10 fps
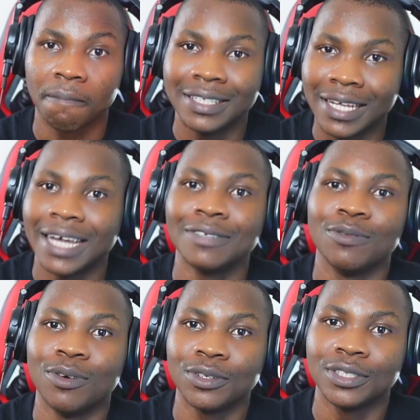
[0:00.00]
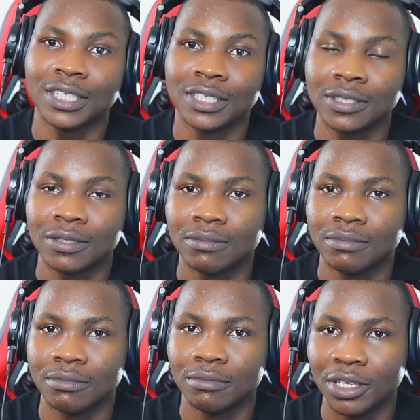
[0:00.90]
That one is
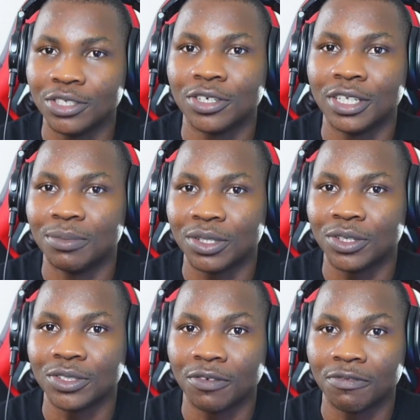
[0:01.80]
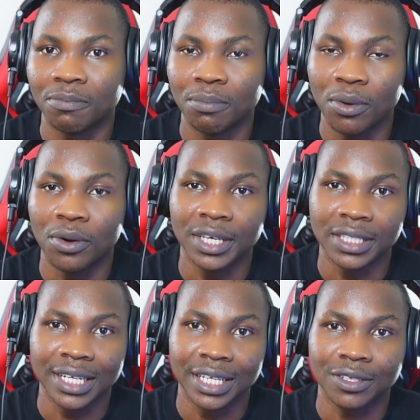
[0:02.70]
majorly because of poor
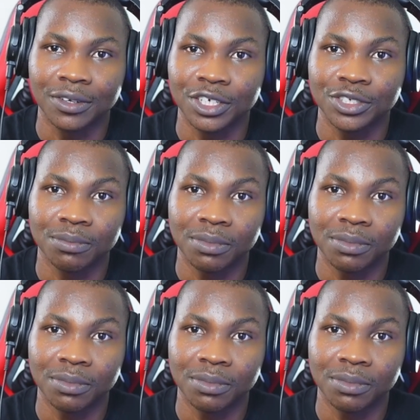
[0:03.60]
internet connection.